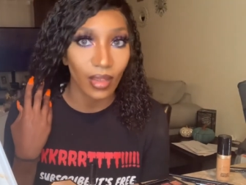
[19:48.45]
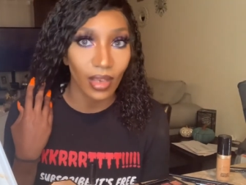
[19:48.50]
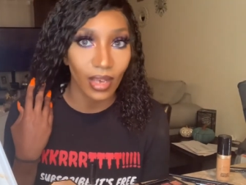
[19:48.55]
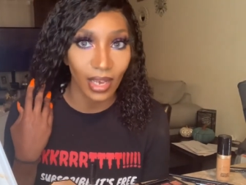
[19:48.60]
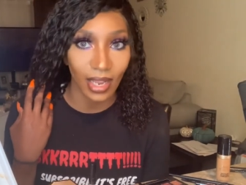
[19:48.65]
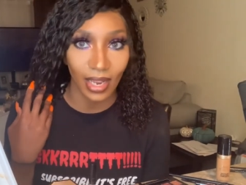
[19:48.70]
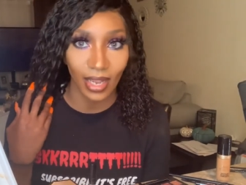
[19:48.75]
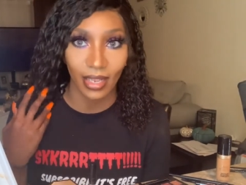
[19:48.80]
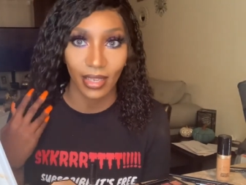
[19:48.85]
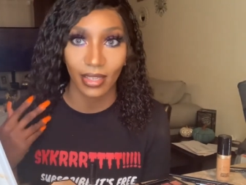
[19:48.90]

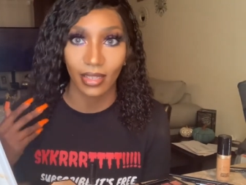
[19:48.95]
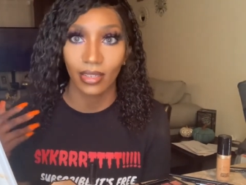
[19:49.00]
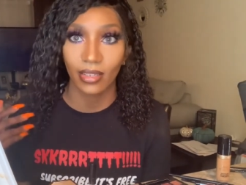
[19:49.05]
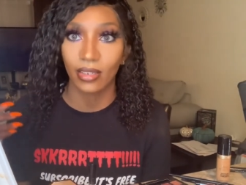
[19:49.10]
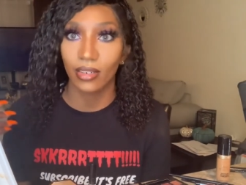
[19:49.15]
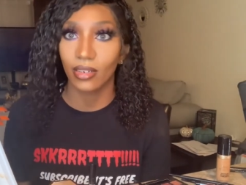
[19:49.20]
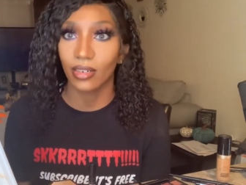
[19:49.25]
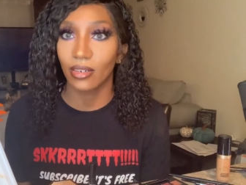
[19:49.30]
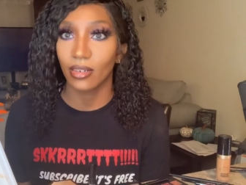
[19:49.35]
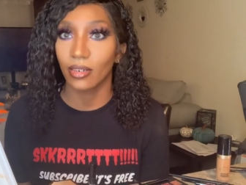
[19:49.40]
I like
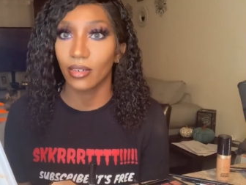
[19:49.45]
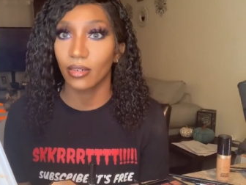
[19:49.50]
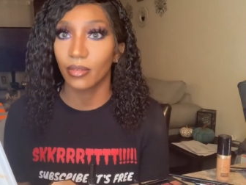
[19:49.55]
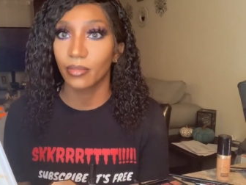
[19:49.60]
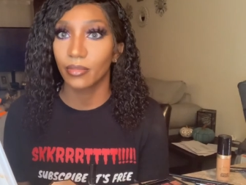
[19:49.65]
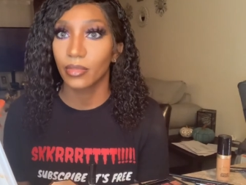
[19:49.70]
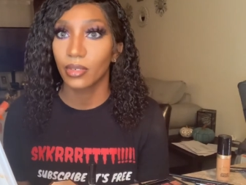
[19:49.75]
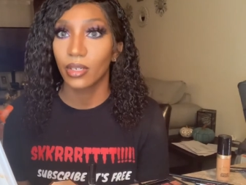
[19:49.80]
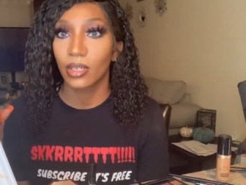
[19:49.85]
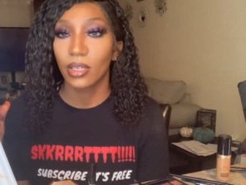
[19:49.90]
it. Uh,
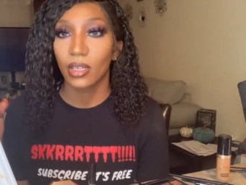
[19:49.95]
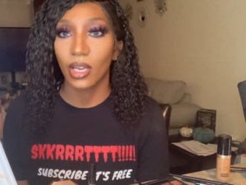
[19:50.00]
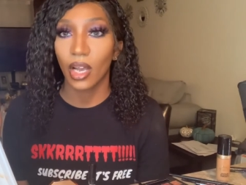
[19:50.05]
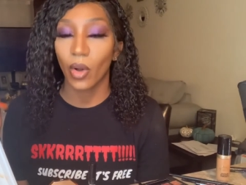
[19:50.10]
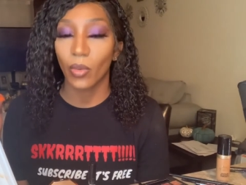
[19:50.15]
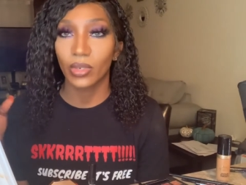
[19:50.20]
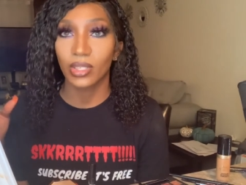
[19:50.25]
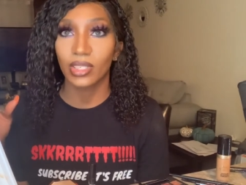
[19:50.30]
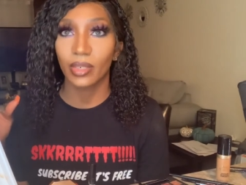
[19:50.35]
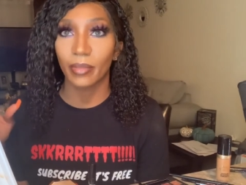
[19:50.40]

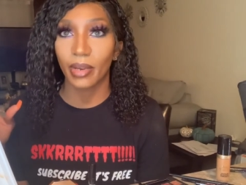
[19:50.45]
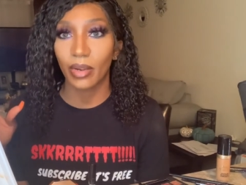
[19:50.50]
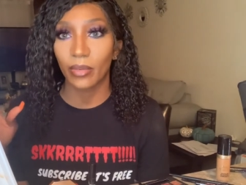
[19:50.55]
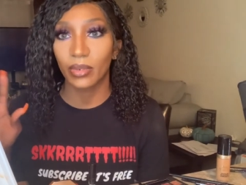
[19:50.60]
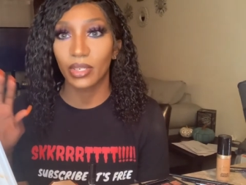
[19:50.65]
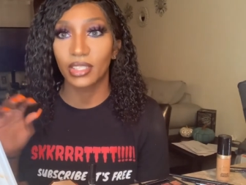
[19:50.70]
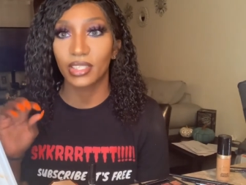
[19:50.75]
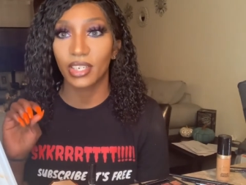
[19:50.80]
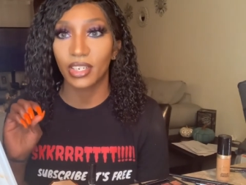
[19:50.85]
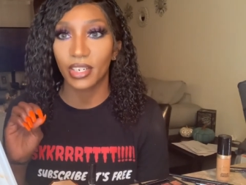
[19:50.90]
I wish somebody
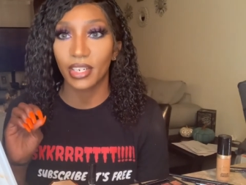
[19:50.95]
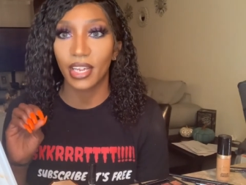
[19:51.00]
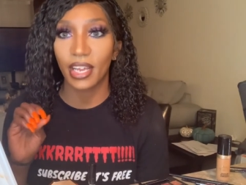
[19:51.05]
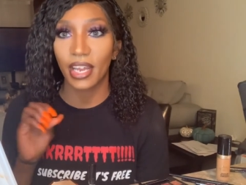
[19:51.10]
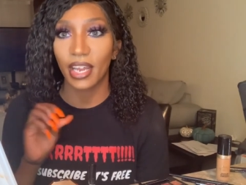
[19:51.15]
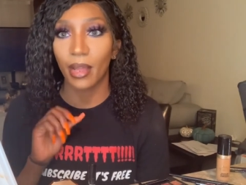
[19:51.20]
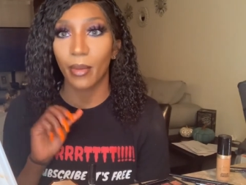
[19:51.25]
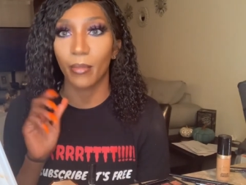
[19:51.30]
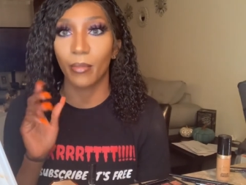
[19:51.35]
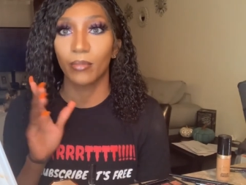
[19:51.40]
really turned
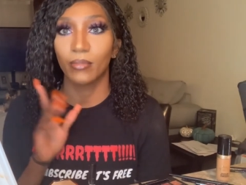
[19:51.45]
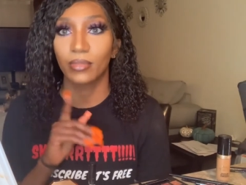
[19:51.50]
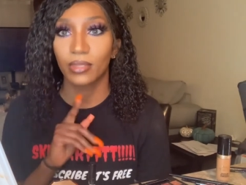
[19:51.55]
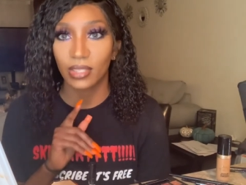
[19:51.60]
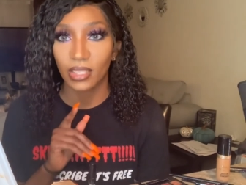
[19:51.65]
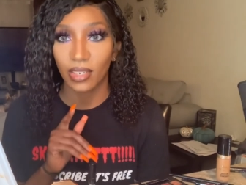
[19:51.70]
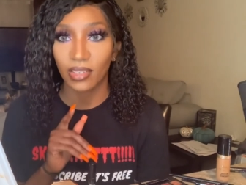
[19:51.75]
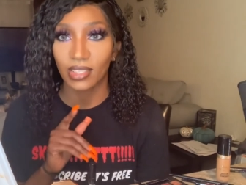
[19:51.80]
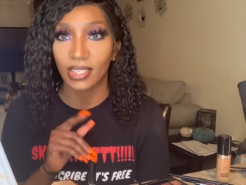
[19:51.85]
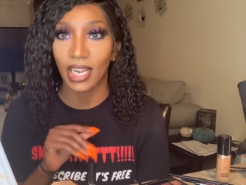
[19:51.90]
down their
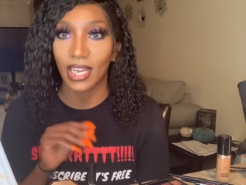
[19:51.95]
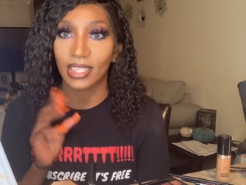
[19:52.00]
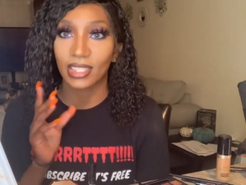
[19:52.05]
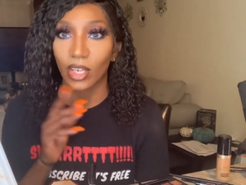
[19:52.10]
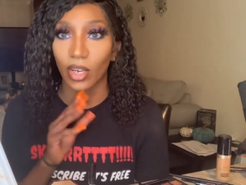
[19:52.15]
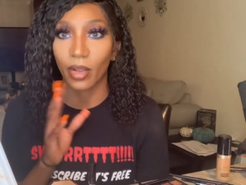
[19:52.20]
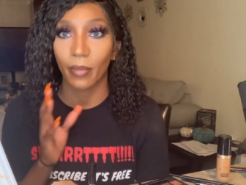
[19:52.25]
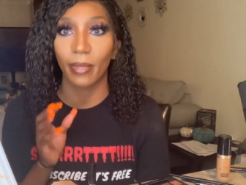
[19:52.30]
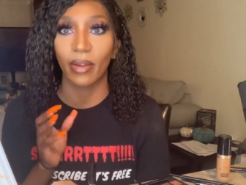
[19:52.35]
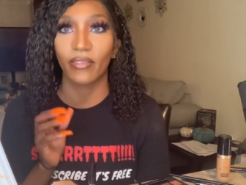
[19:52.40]
stuff so I could
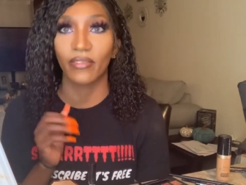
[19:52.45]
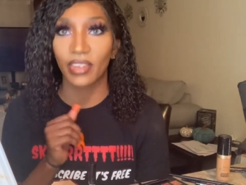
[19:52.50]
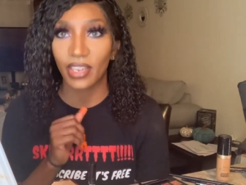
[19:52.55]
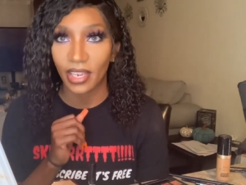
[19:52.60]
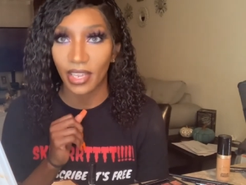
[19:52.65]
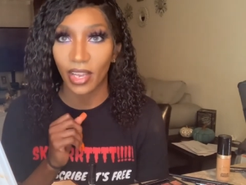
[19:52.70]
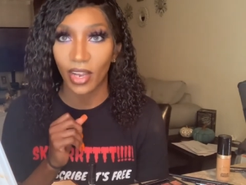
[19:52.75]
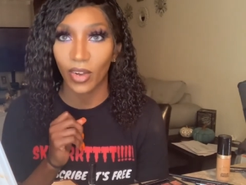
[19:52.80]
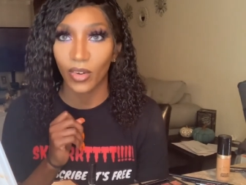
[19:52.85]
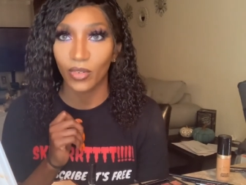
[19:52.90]
talk in my
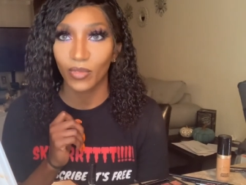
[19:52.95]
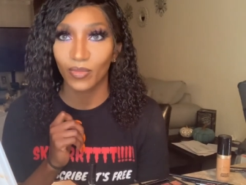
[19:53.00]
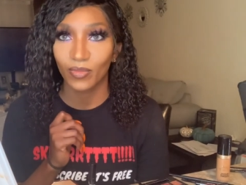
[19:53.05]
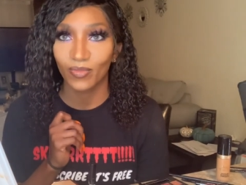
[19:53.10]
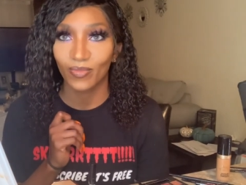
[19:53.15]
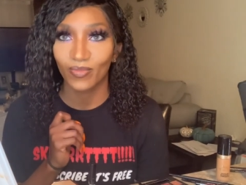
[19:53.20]
video.